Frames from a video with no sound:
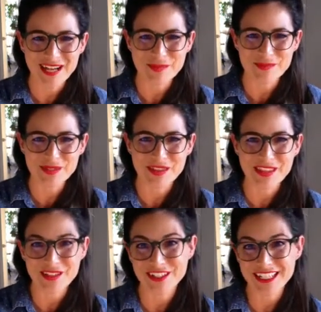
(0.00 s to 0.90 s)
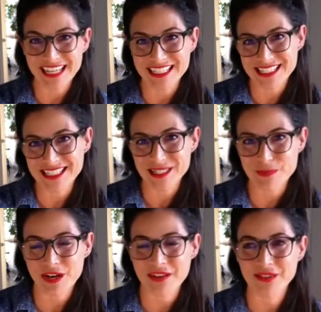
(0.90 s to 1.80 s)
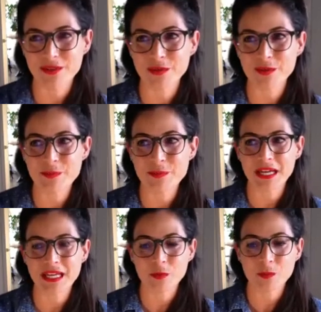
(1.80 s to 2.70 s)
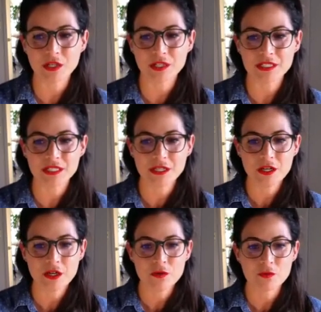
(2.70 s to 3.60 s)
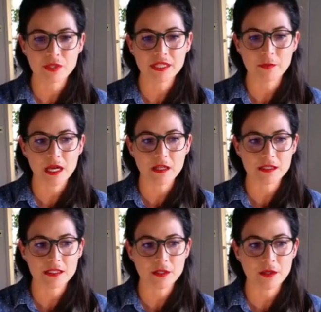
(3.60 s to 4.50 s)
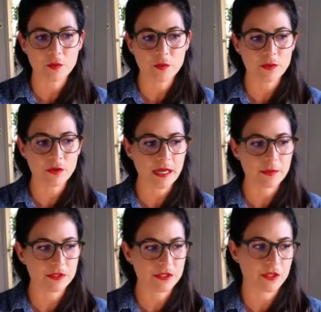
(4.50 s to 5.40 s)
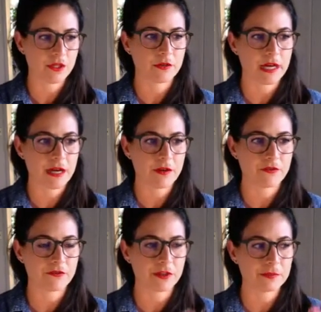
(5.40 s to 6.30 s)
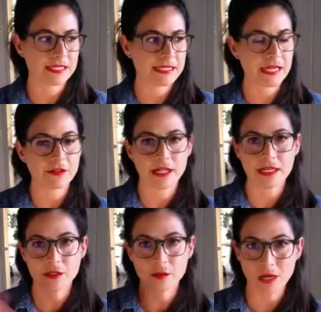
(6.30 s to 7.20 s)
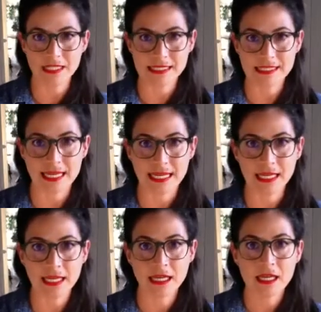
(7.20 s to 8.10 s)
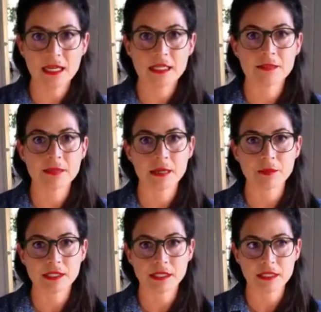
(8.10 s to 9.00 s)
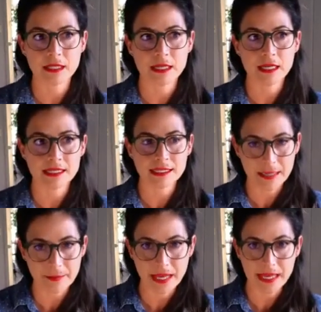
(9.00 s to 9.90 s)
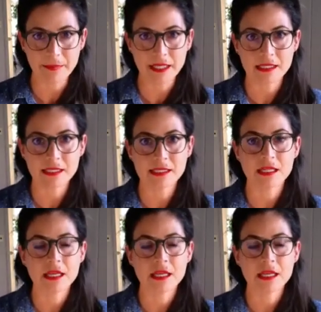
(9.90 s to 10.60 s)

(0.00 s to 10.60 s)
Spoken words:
so that I could get into this private group, but it worked really well. So we were able to turn around from Saturday to Wednesday to be able to accept payments,